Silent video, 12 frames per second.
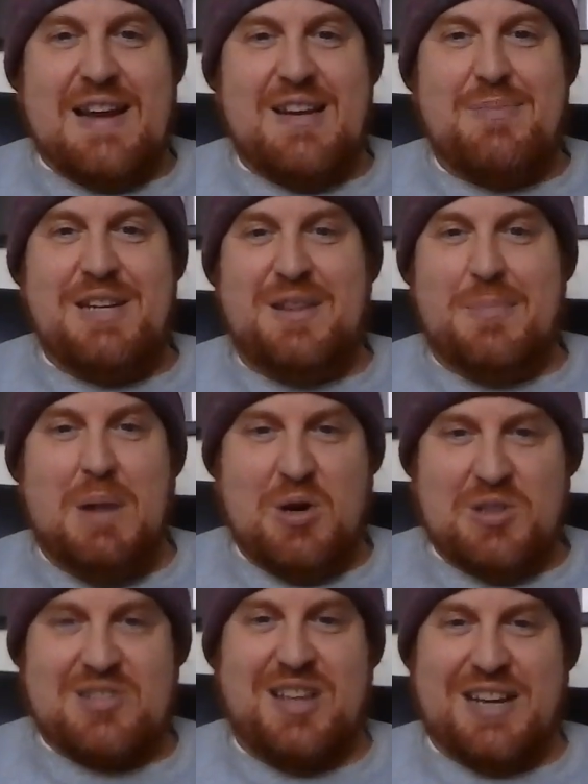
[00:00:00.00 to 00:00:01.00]
That could be the
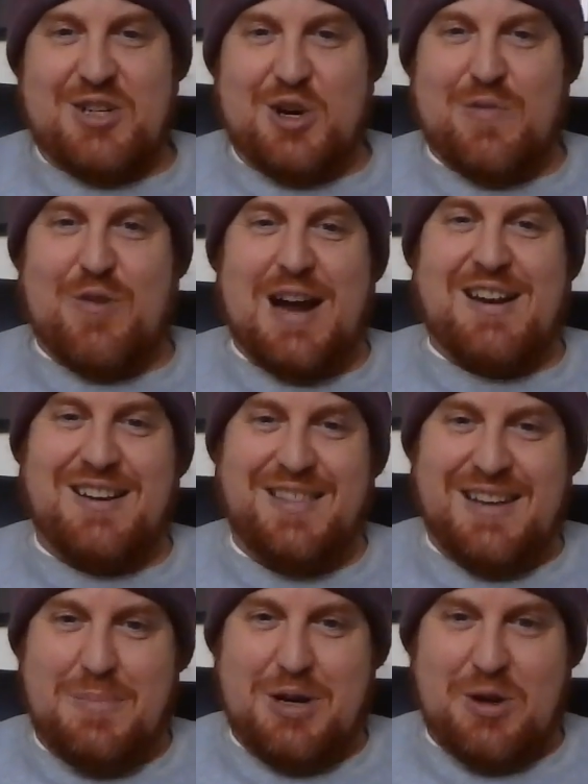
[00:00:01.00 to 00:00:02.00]
most like, nerve
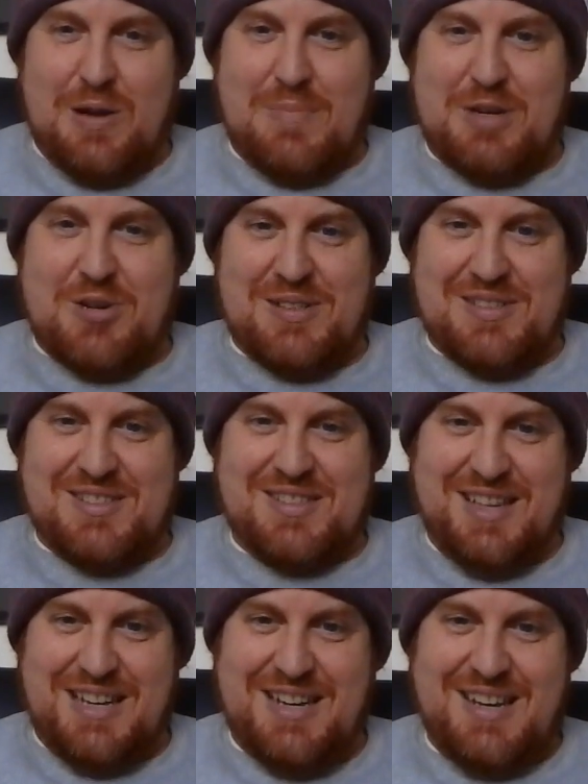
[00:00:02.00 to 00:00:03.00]
wracking thing about crypto is
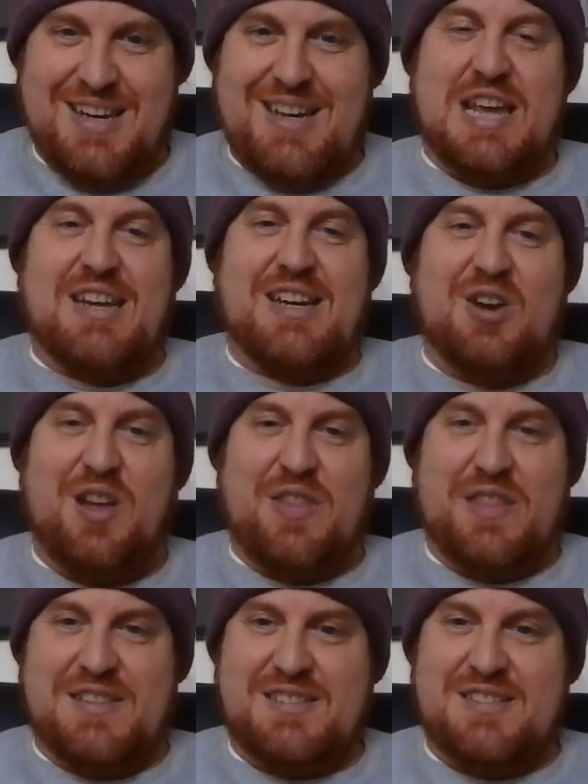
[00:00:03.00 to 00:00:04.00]
it's like taking
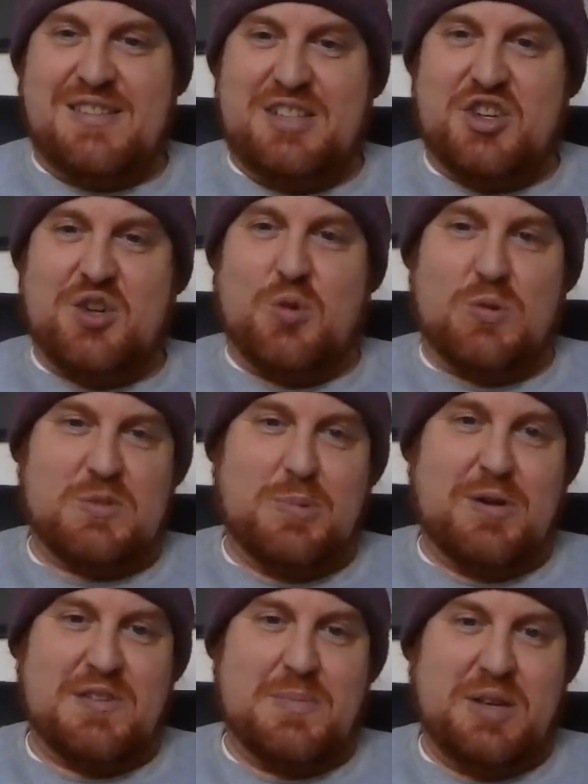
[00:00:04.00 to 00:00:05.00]
on this additional
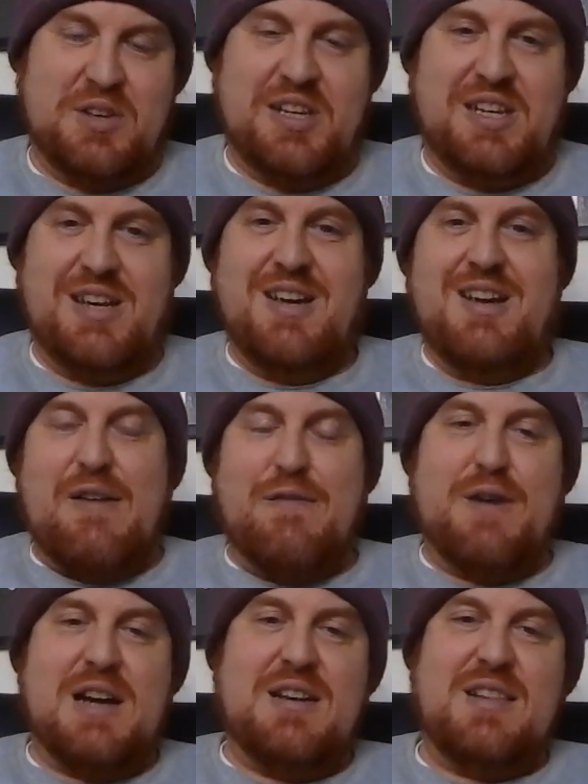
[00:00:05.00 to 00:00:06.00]
responsibility.
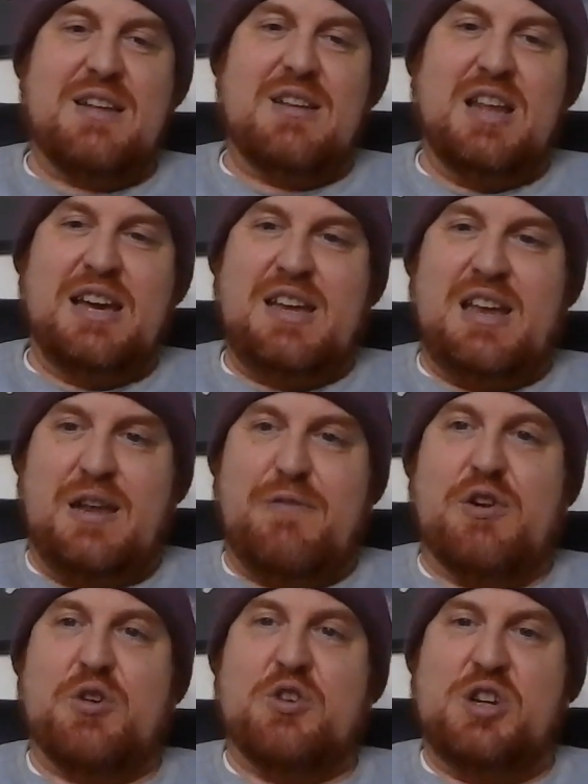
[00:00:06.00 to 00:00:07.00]
I find that like
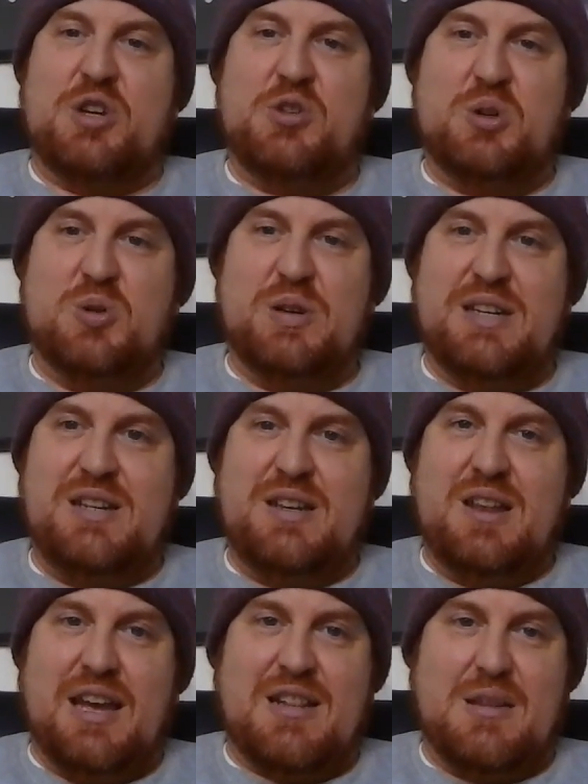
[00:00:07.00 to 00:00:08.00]
if you're new to
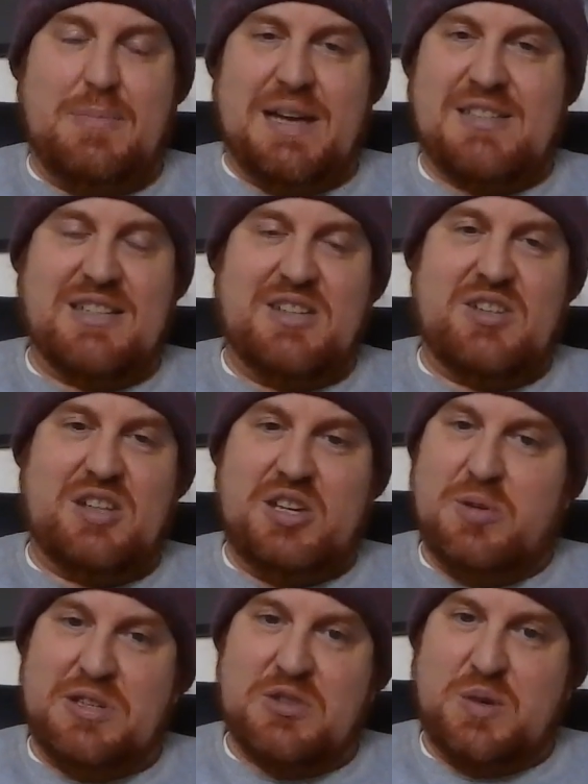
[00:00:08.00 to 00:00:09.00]
it, like the best thing you
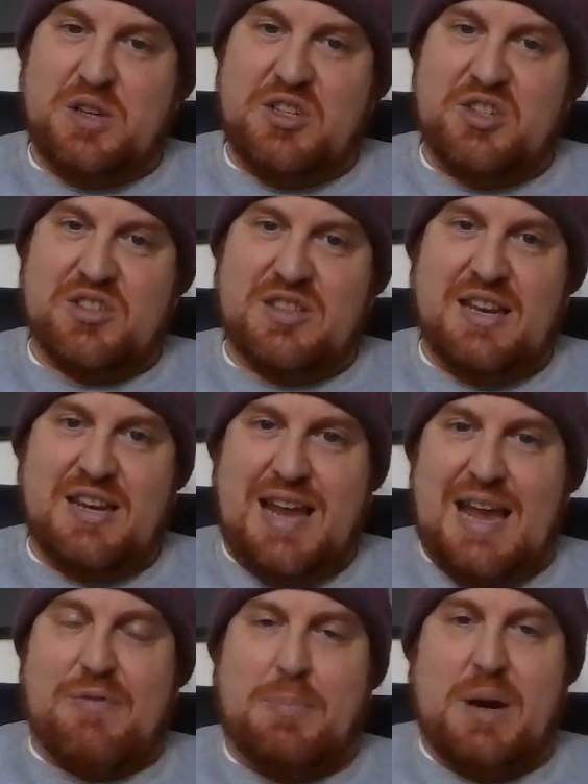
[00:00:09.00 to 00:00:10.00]
can do is really just like
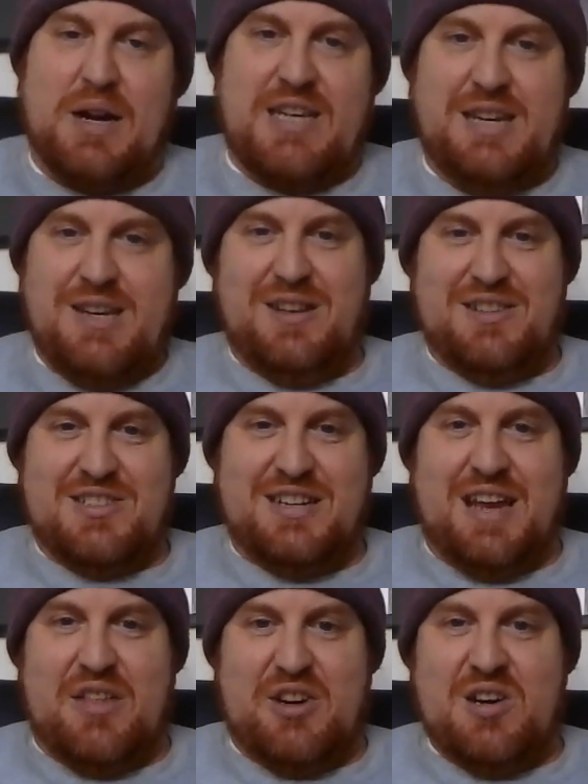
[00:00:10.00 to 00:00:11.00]
have a buddy do things
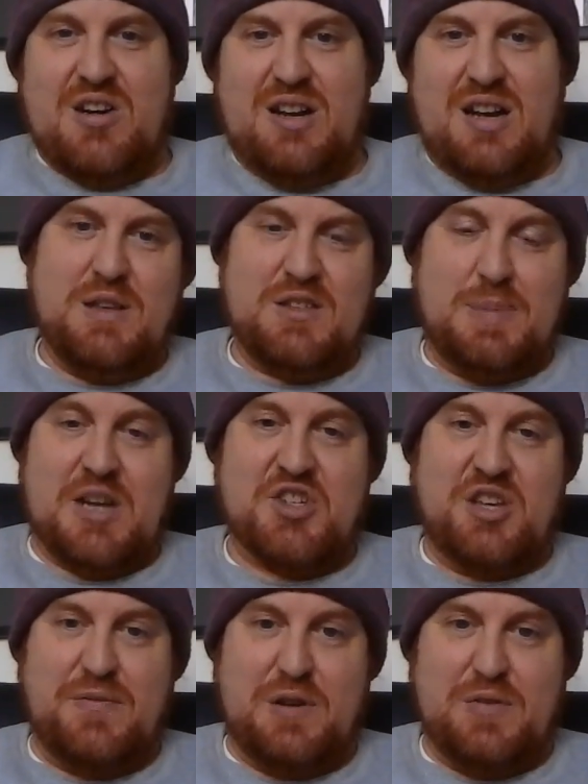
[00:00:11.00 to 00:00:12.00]
together,
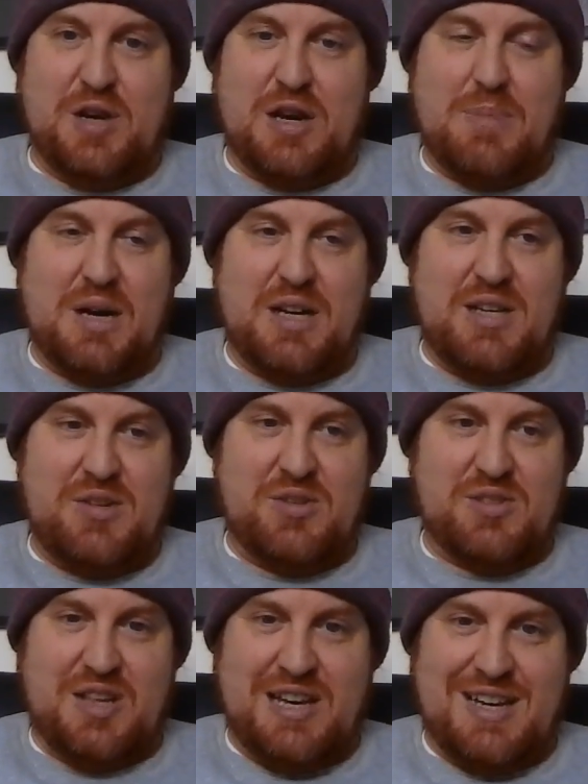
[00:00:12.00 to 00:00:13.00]
especially if you've got a buddy
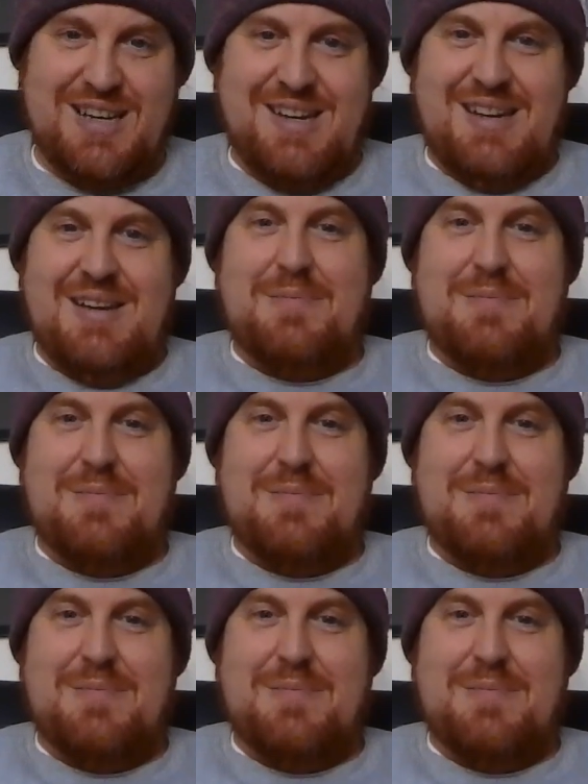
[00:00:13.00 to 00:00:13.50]
who's like